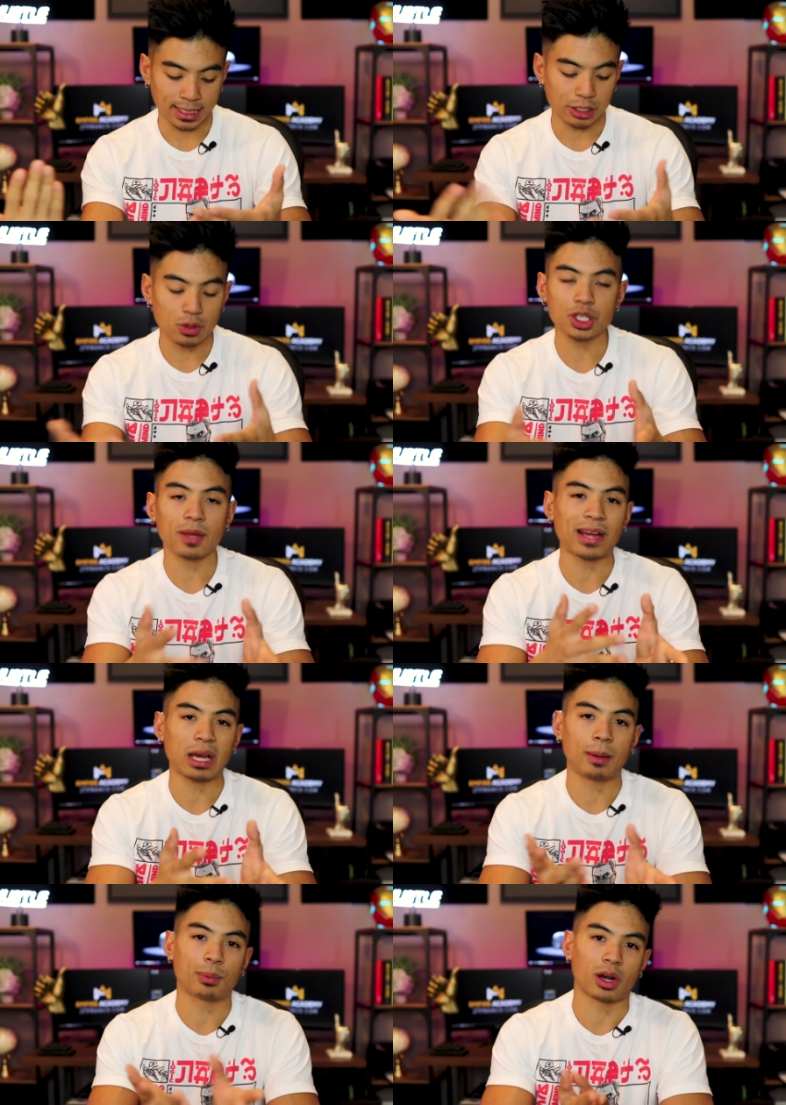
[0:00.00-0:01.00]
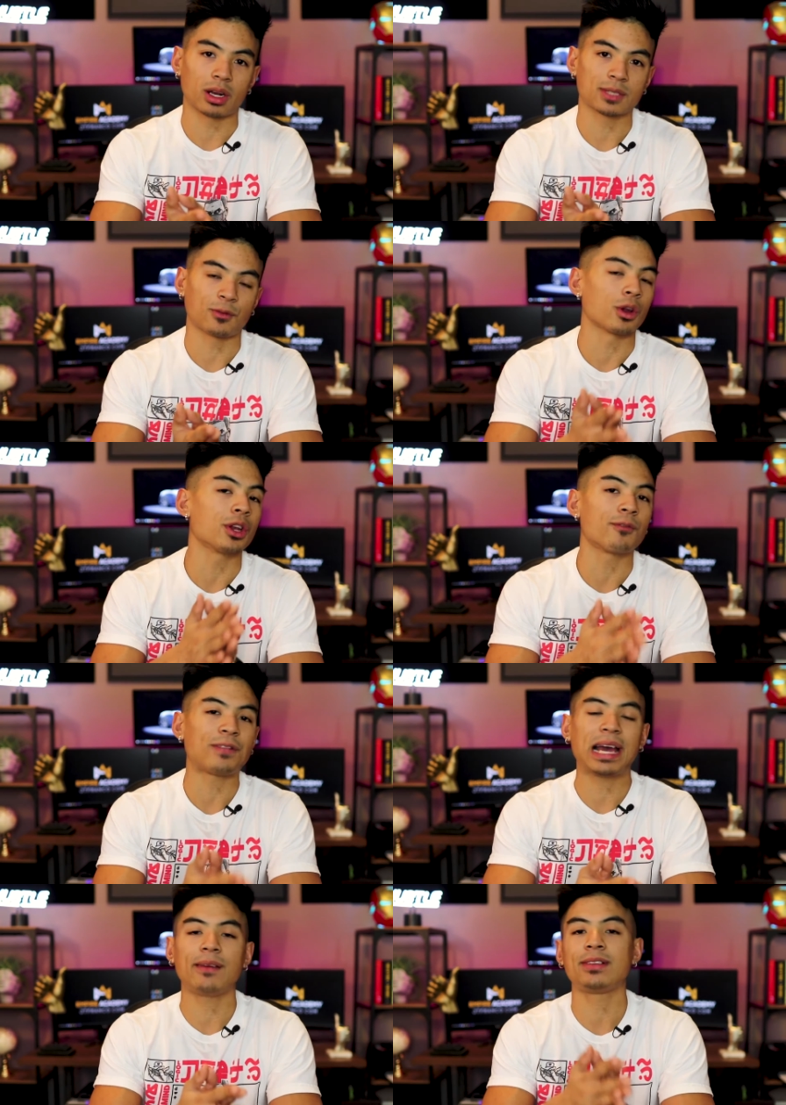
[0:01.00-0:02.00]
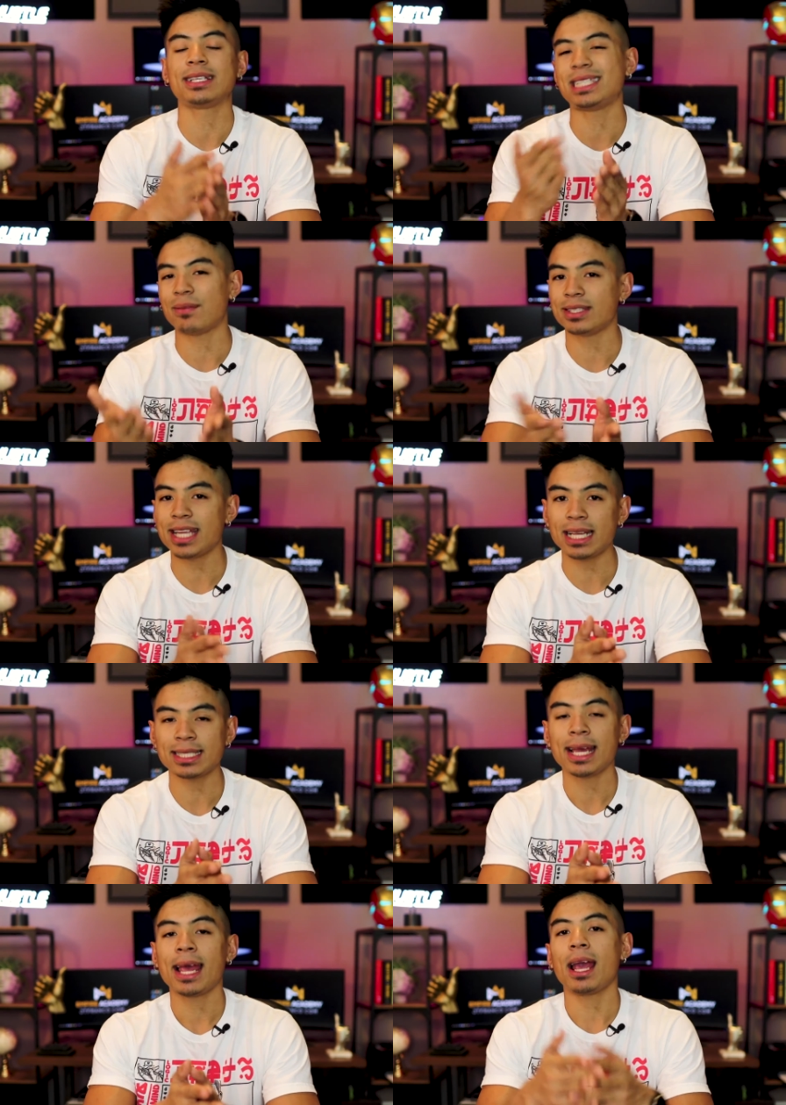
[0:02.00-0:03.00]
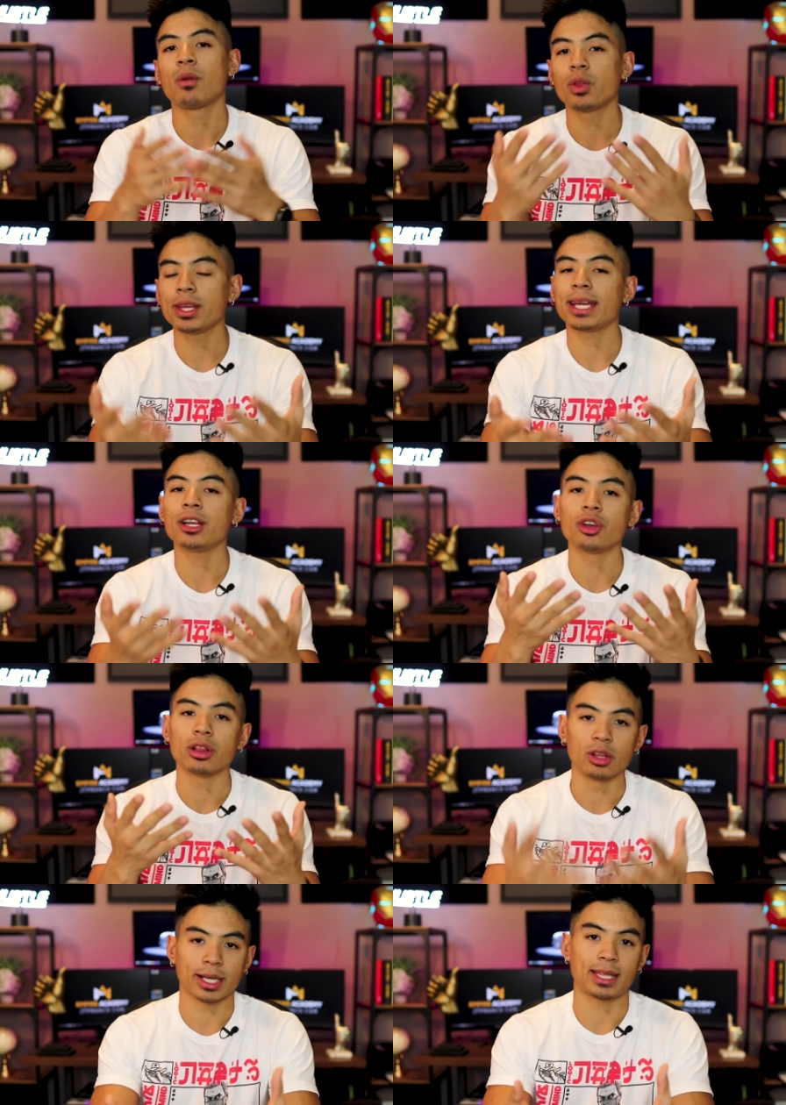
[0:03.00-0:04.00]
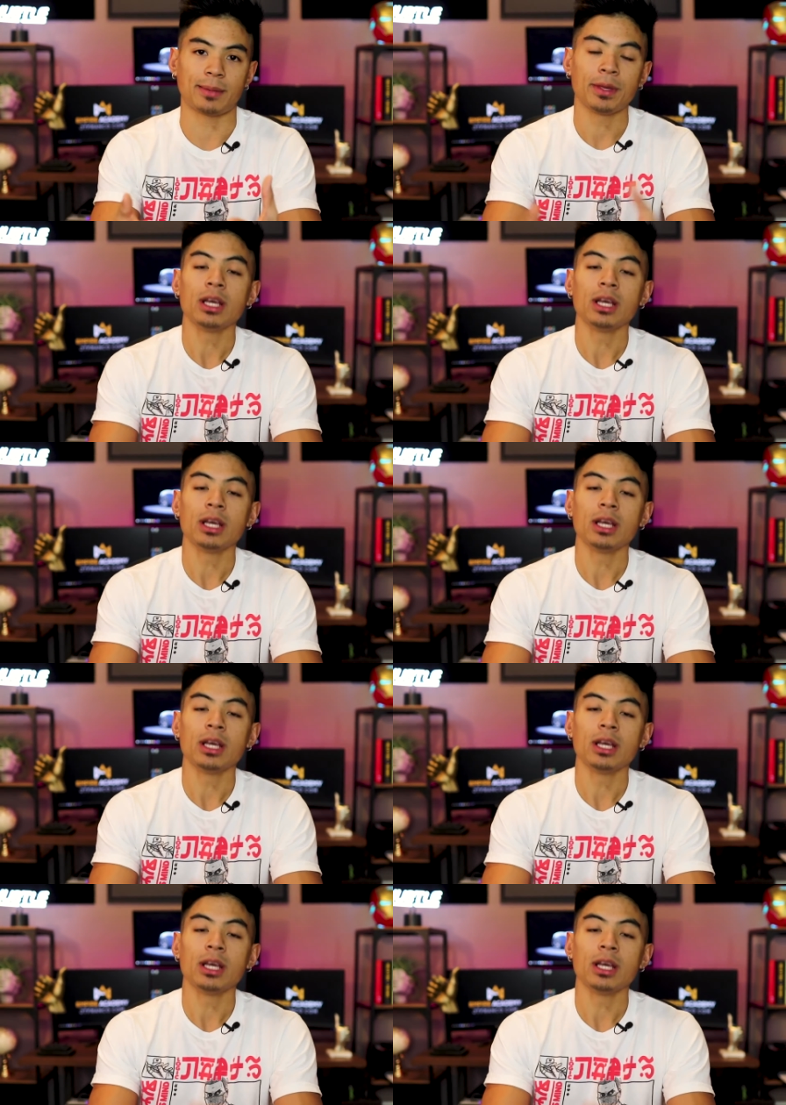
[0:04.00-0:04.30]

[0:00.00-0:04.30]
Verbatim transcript: And I'll usually evaluate products for, you know, five to seven days and really get a good look at them.